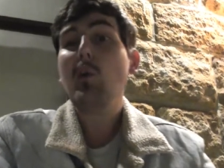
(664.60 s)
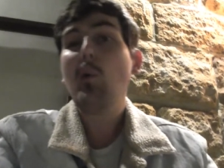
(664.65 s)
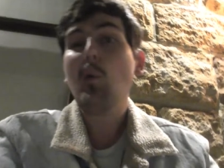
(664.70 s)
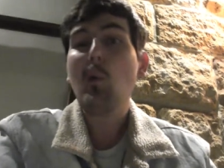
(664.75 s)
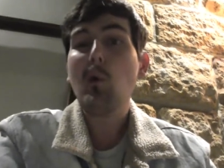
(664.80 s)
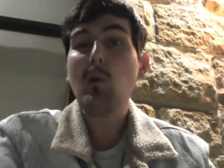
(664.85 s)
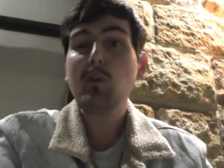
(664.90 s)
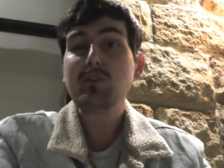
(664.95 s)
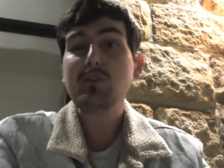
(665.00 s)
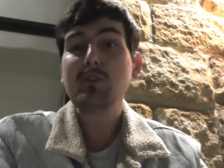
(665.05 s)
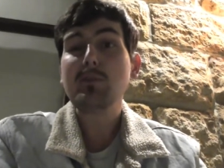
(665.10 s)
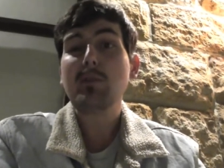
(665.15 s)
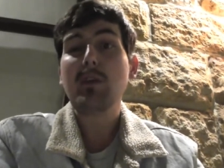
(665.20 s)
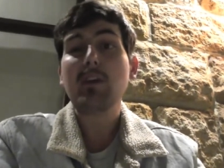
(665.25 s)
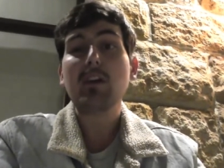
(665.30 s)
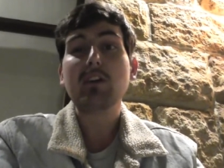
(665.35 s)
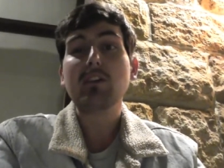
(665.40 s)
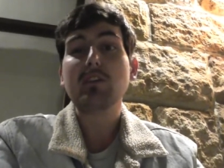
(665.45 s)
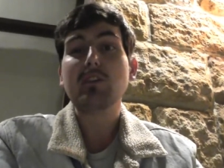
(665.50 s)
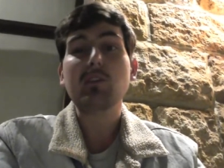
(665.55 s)
awesome,
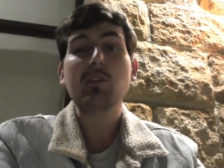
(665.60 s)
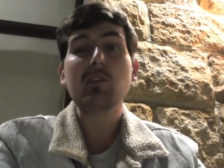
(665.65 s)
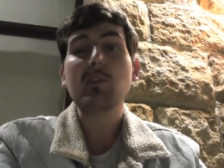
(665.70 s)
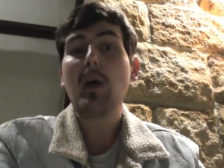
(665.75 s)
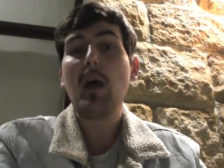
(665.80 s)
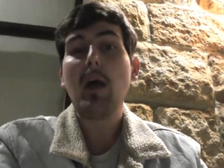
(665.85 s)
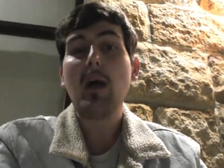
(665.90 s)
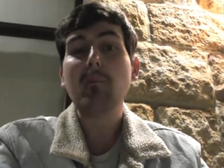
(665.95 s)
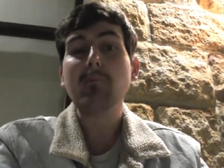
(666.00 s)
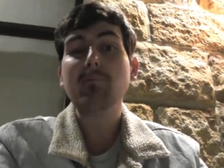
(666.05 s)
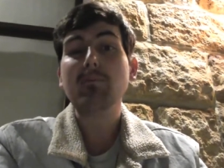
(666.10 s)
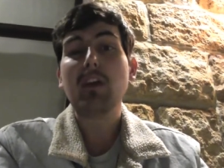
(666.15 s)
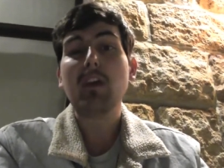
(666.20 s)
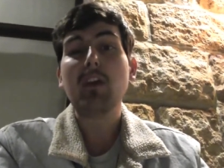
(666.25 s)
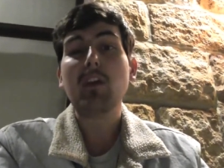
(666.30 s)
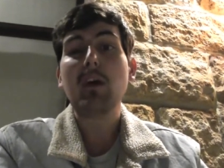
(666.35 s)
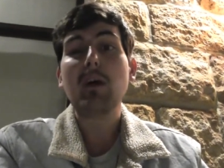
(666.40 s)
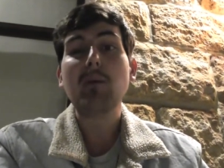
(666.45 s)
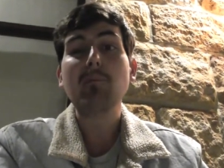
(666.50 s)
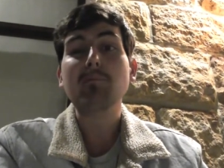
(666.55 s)

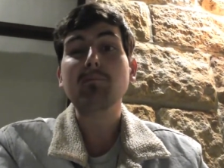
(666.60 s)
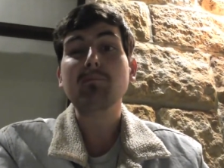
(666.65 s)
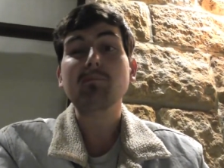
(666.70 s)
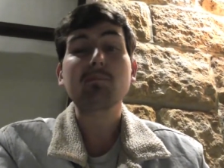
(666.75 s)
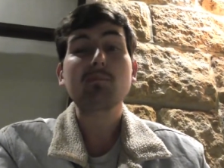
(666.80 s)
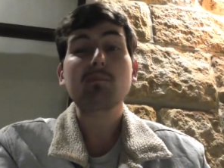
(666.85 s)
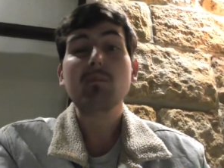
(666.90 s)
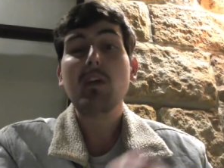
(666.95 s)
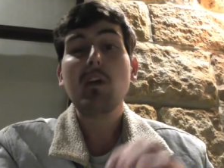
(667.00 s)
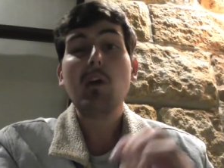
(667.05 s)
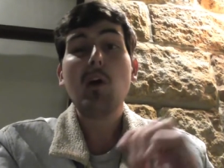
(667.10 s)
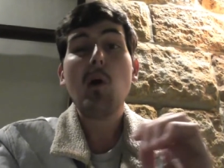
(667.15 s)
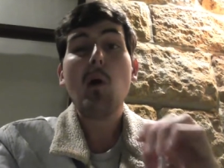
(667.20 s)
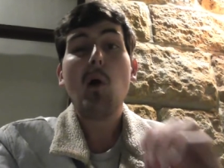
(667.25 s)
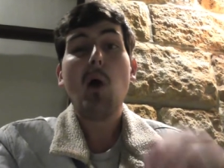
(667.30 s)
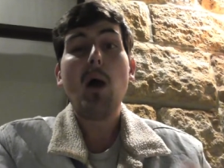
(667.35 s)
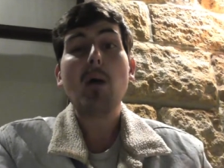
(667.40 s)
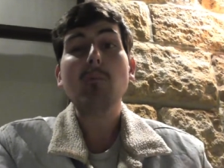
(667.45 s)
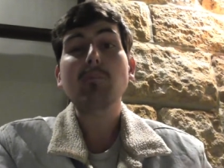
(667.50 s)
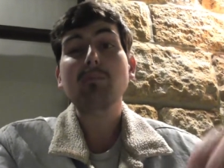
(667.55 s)
and
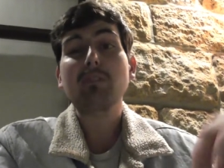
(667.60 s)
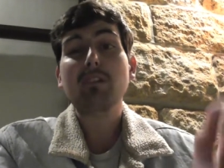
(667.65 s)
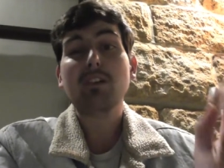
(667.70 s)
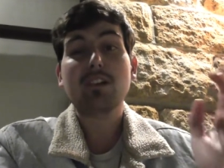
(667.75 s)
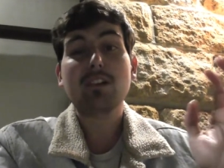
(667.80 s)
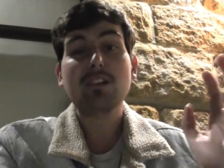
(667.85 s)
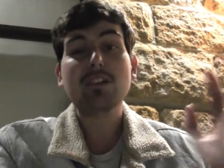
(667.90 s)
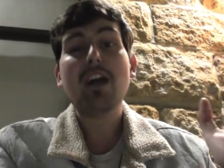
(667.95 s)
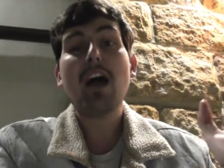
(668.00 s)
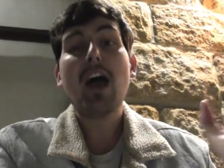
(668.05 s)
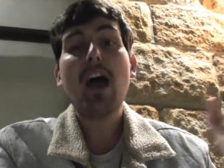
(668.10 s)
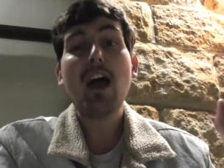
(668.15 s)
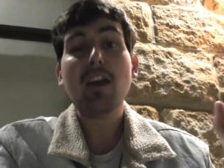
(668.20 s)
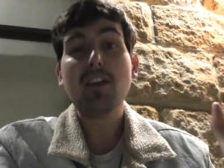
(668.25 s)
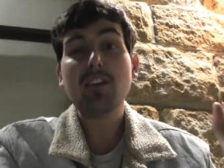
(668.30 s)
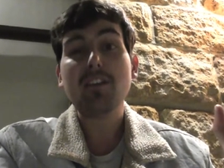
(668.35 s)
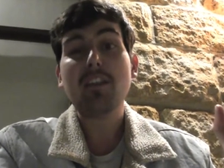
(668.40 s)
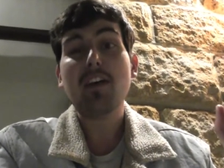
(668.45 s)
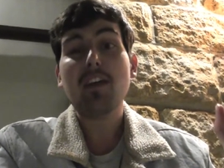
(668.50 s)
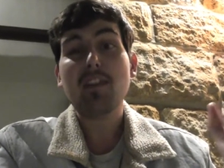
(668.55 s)
I'm
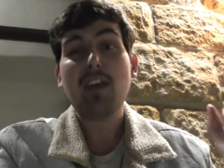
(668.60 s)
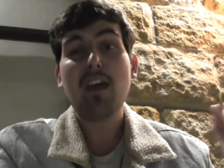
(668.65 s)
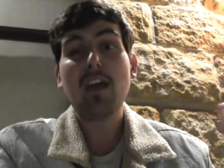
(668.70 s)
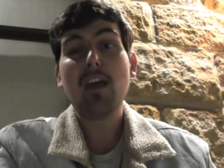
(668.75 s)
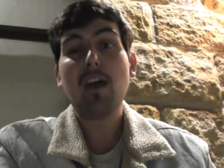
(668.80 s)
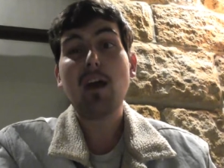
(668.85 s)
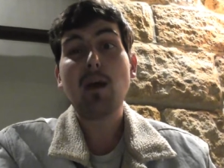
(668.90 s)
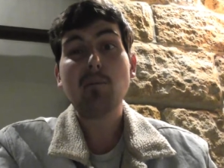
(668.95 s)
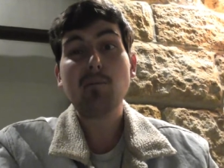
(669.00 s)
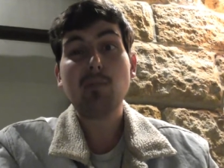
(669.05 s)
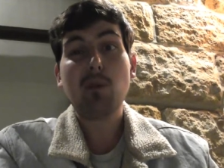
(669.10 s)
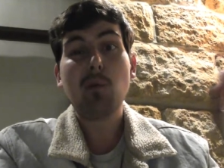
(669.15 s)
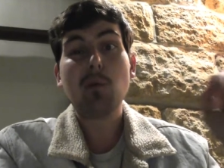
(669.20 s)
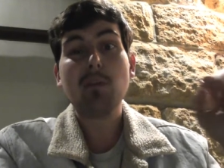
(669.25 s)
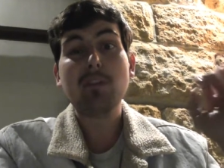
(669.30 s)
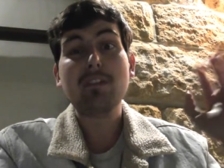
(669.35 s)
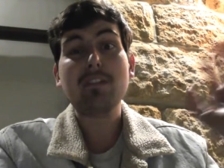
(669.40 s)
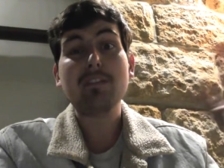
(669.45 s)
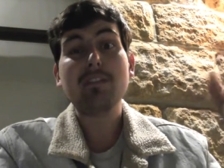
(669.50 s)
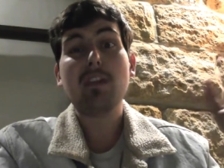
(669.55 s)
glad that
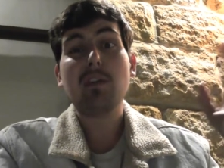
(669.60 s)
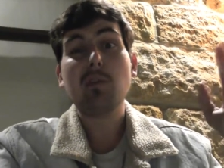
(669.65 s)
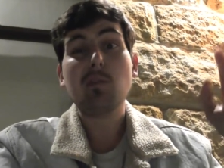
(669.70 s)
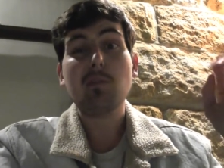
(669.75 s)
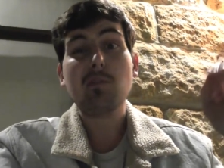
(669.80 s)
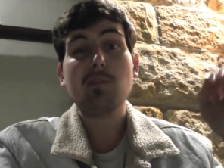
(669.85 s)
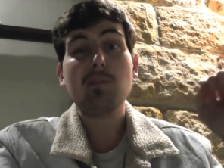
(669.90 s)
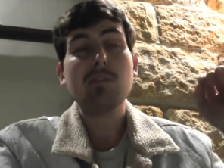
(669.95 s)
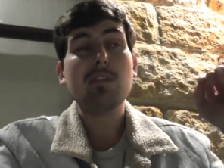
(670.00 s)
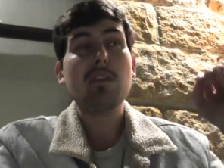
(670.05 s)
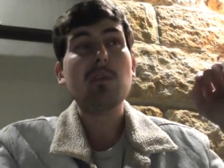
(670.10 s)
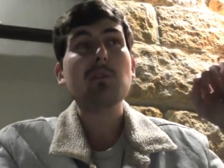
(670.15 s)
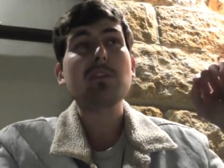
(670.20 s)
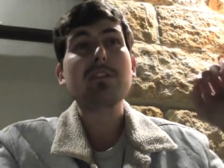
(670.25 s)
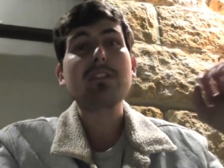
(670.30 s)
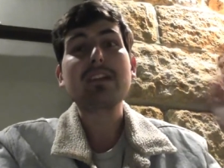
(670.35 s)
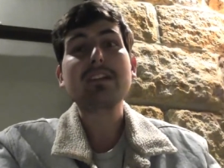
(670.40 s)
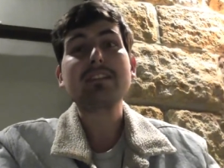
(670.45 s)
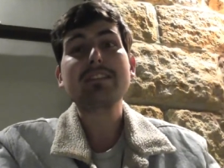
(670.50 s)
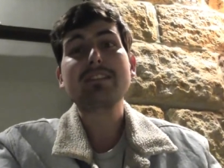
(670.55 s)
they
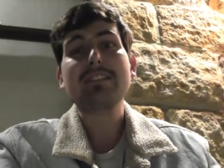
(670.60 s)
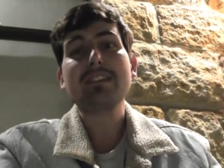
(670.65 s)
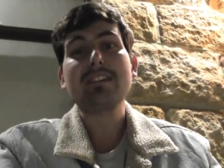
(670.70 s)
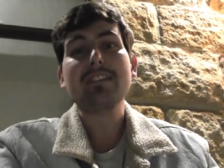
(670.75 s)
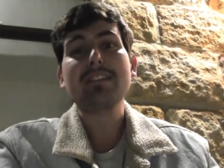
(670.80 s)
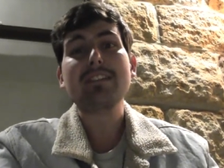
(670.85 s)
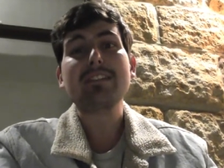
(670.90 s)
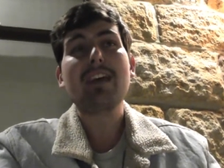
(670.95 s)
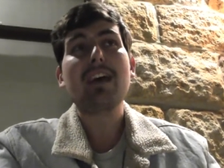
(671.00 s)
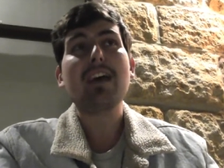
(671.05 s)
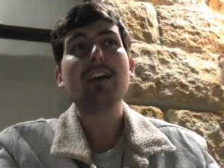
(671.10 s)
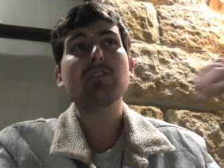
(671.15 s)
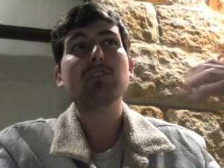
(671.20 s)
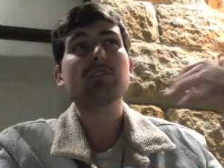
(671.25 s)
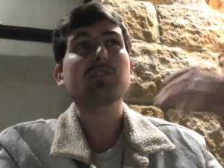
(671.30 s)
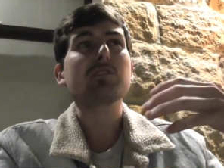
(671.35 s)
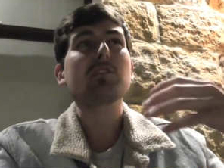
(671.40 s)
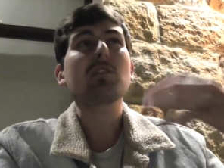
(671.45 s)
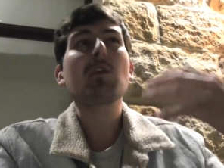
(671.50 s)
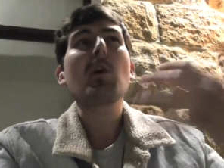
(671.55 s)
released this as